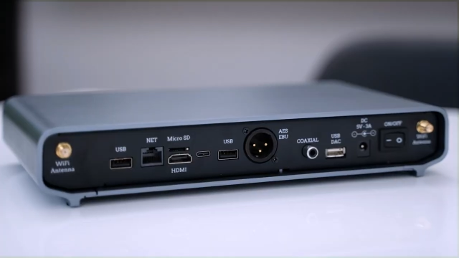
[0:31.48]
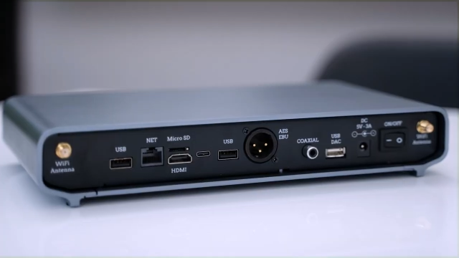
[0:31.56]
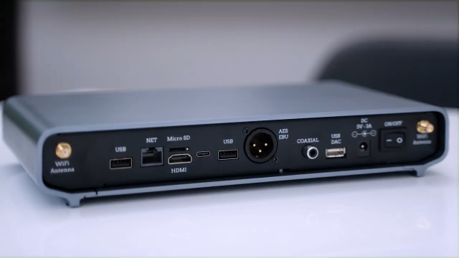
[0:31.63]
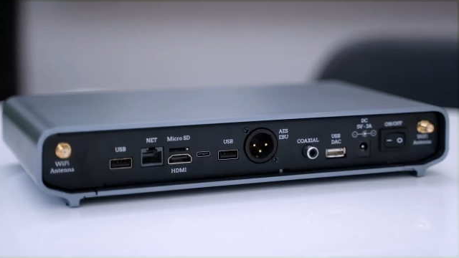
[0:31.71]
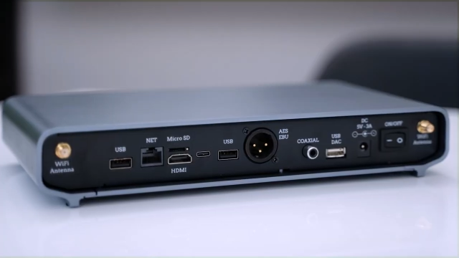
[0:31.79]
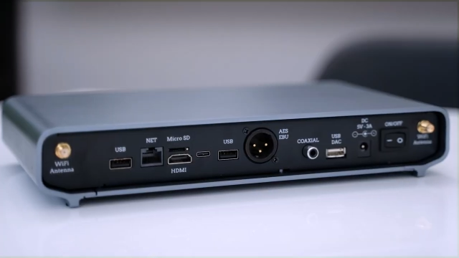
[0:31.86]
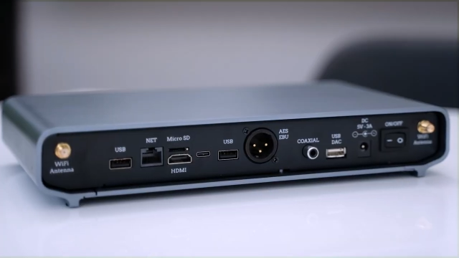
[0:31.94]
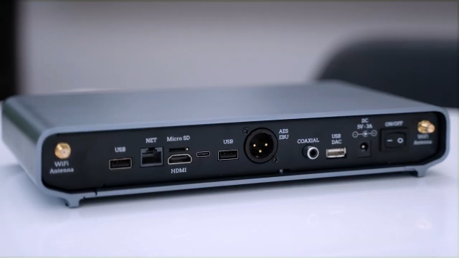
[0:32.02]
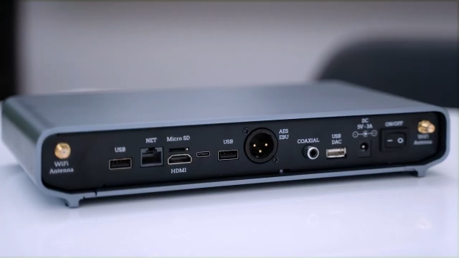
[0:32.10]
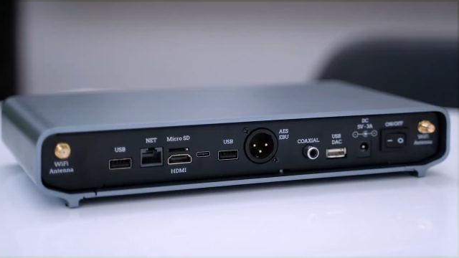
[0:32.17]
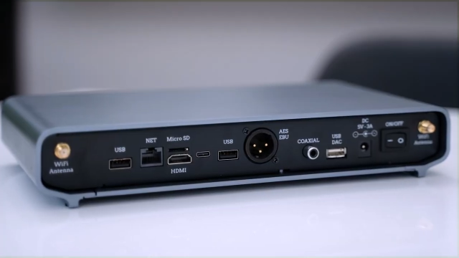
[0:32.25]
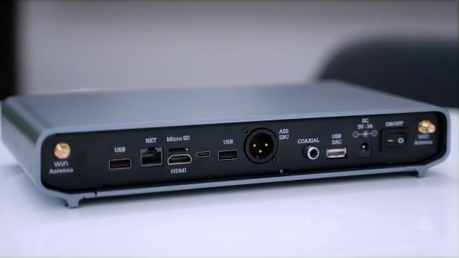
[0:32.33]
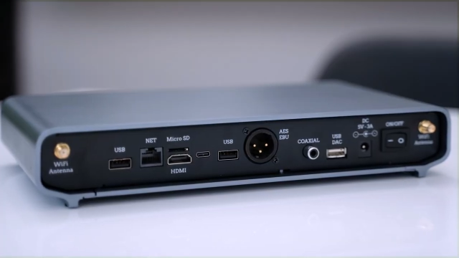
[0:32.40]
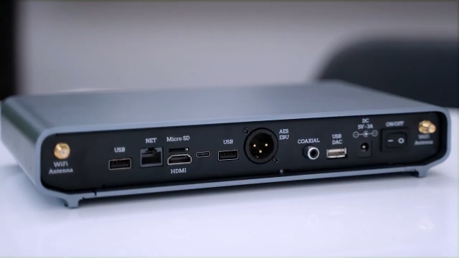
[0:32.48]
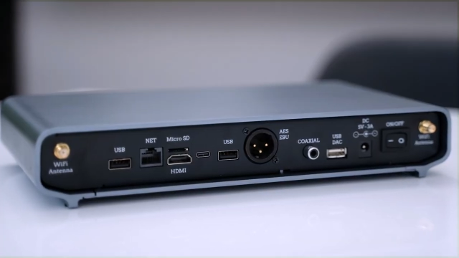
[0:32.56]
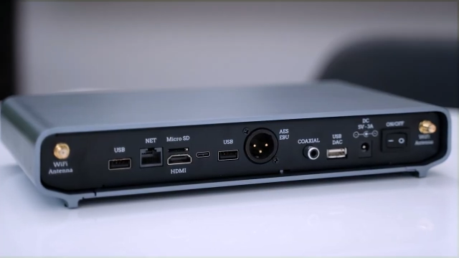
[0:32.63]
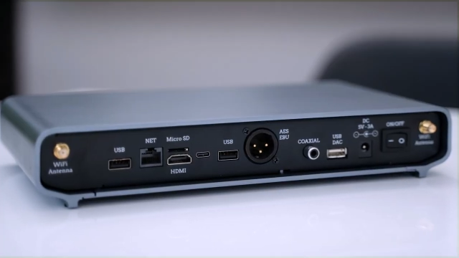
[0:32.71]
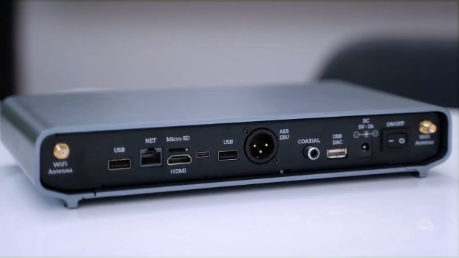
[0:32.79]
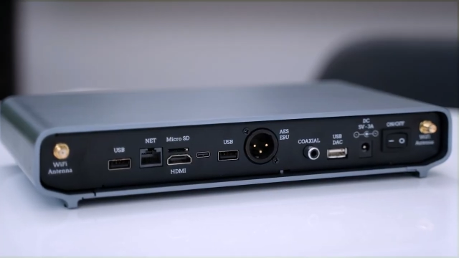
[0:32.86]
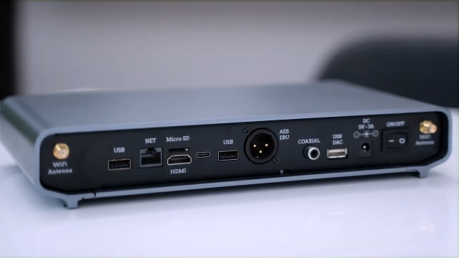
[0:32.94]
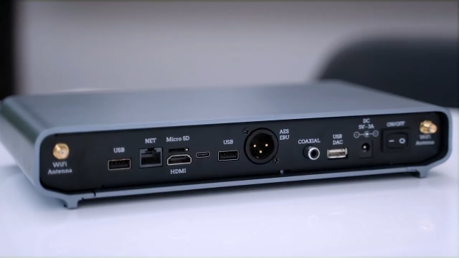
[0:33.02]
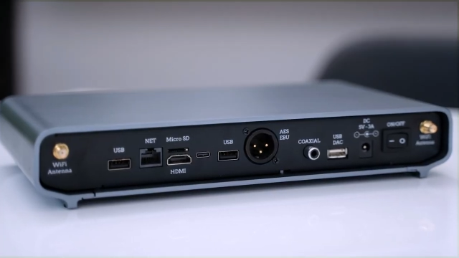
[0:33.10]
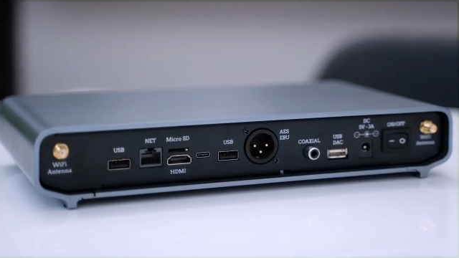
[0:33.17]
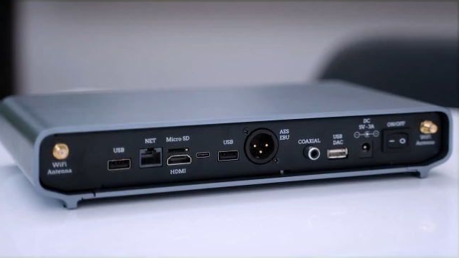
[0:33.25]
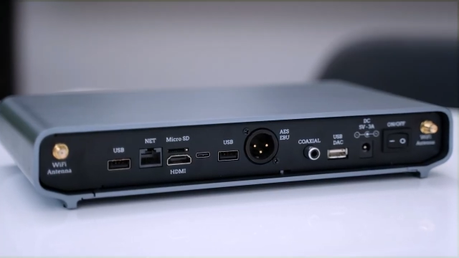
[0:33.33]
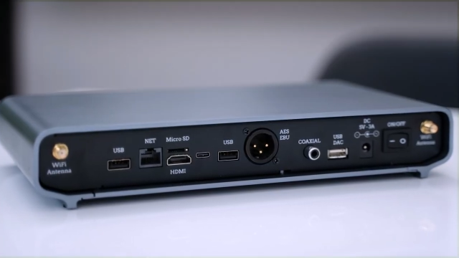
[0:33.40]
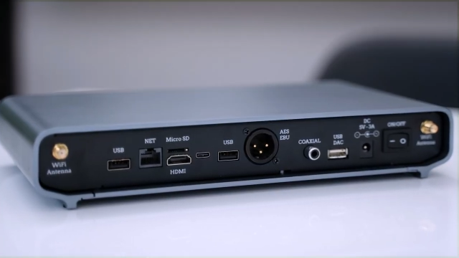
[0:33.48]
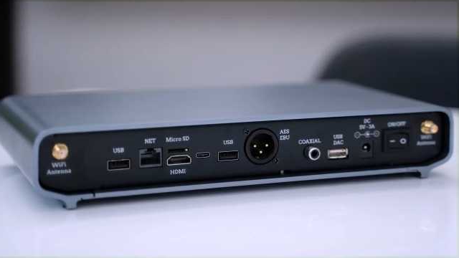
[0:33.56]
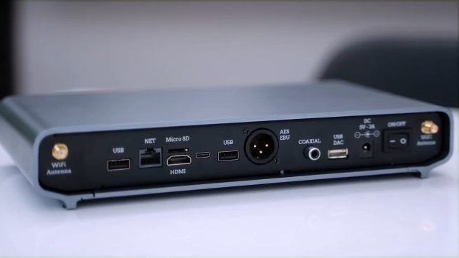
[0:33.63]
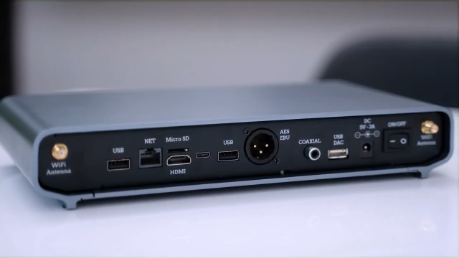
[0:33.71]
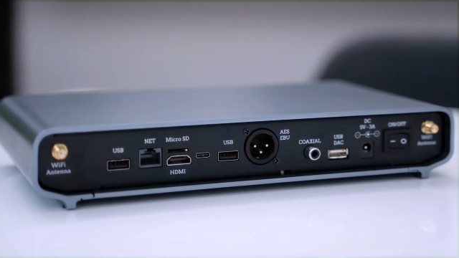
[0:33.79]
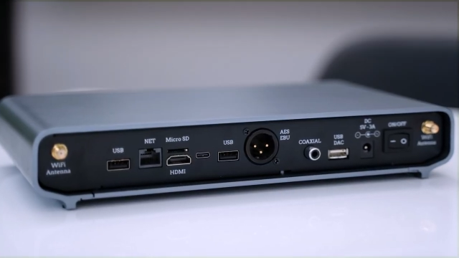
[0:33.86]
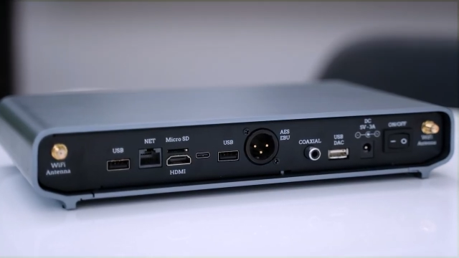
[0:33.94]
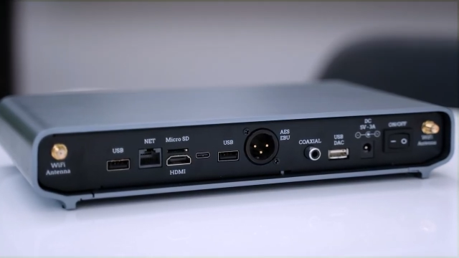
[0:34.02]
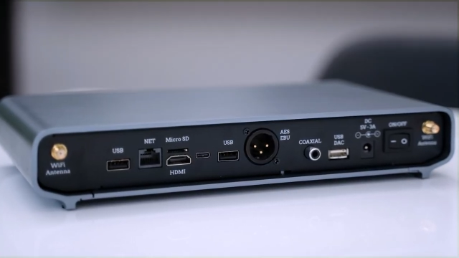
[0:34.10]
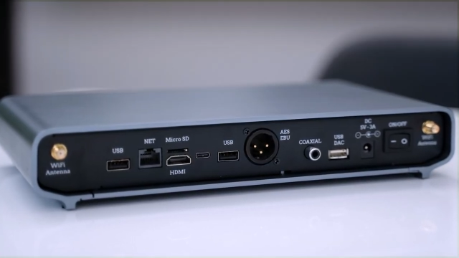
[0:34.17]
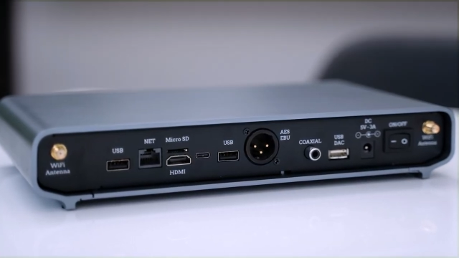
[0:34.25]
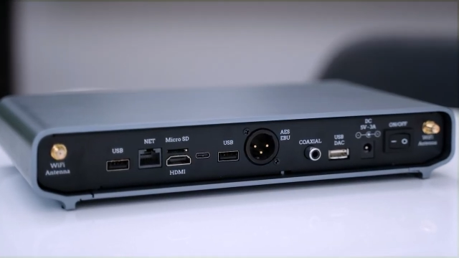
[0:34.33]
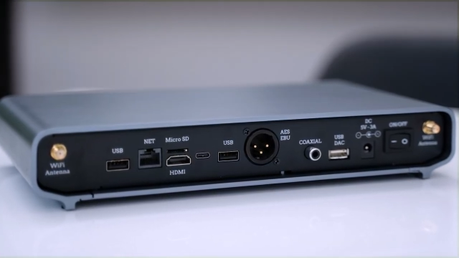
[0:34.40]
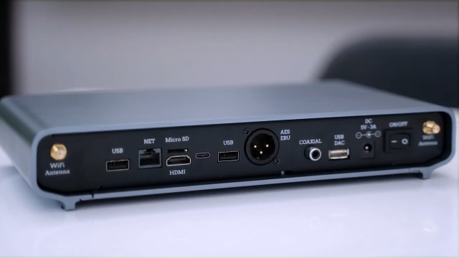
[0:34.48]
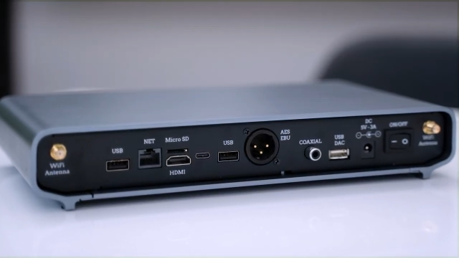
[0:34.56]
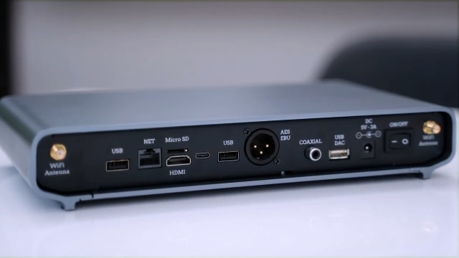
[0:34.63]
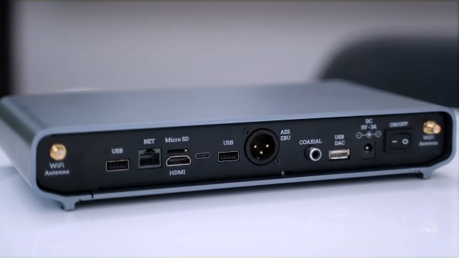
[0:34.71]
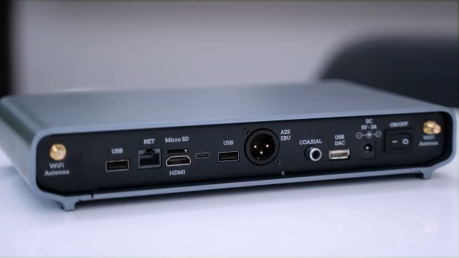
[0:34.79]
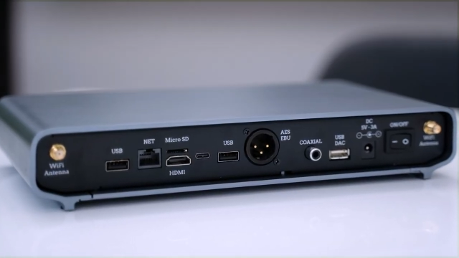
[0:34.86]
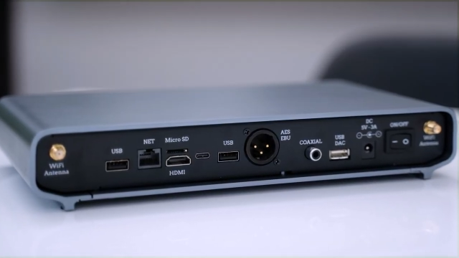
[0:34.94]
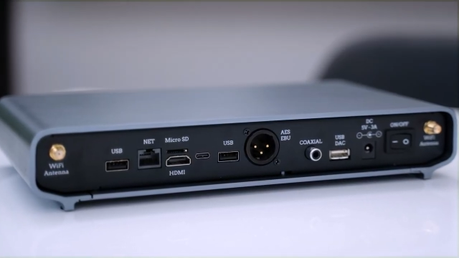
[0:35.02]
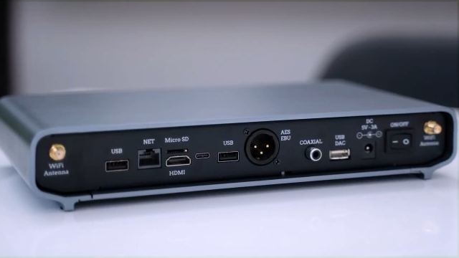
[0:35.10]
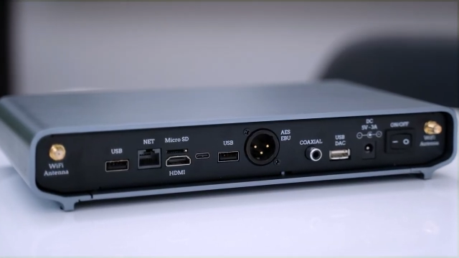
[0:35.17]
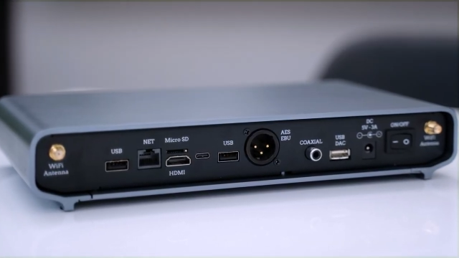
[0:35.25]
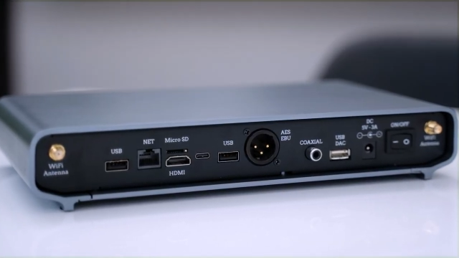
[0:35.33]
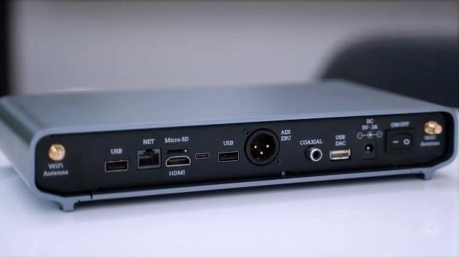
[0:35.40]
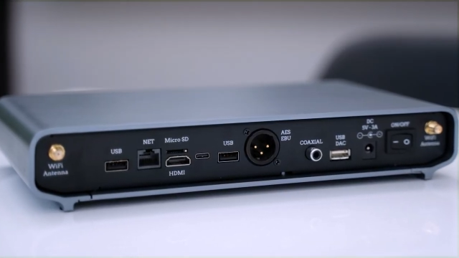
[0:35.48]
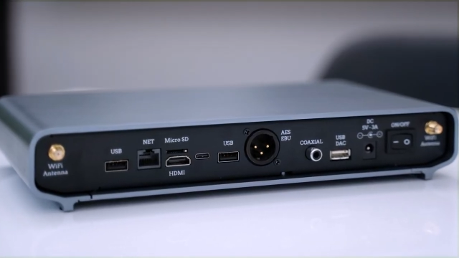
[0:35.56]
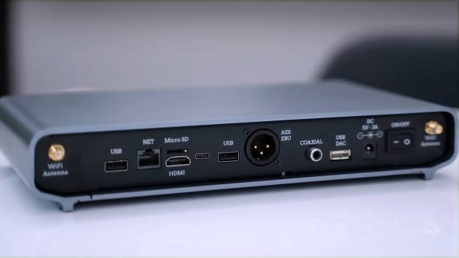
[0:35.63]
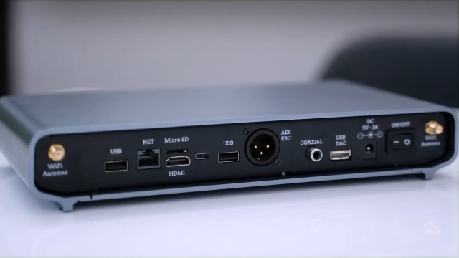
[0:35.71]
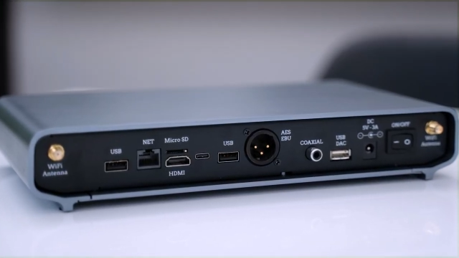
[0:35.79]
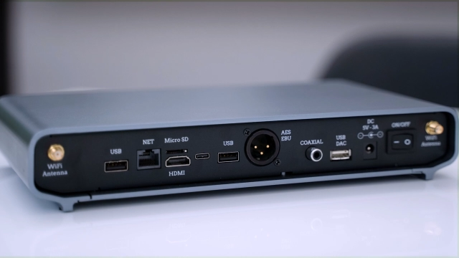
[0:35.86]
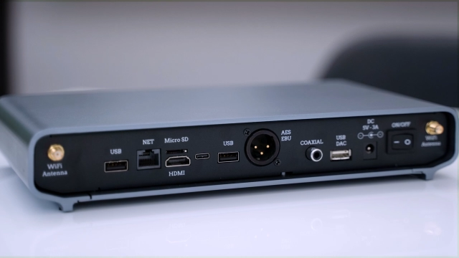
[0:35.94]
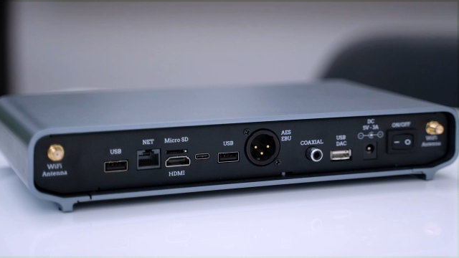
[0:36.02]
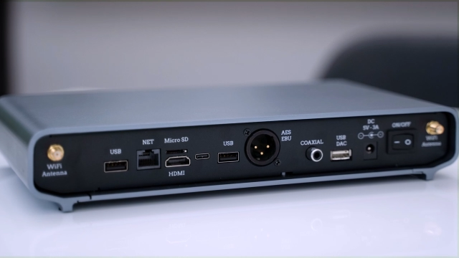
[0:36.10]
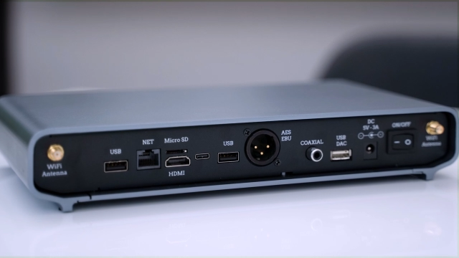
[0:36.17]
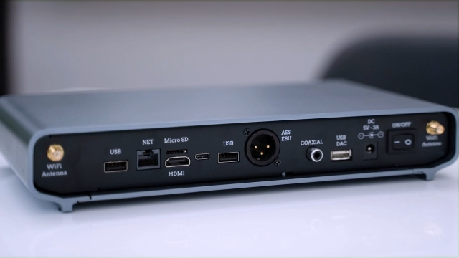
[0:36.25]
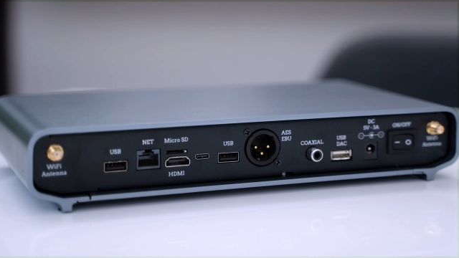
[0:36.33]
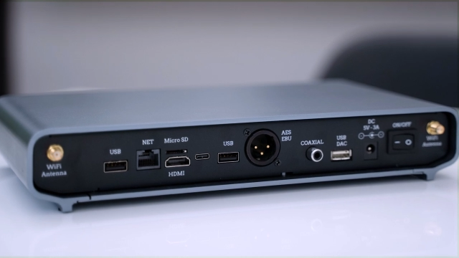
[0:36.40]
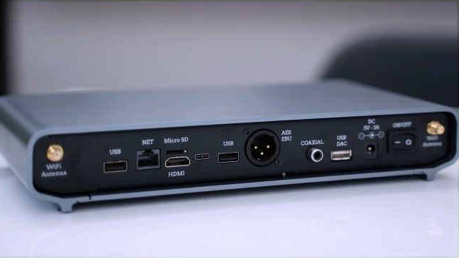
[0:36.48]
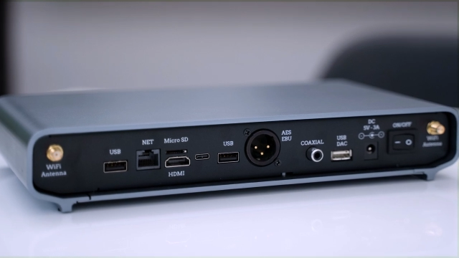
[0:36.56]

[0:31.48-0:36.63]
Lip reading: (no speaker visible)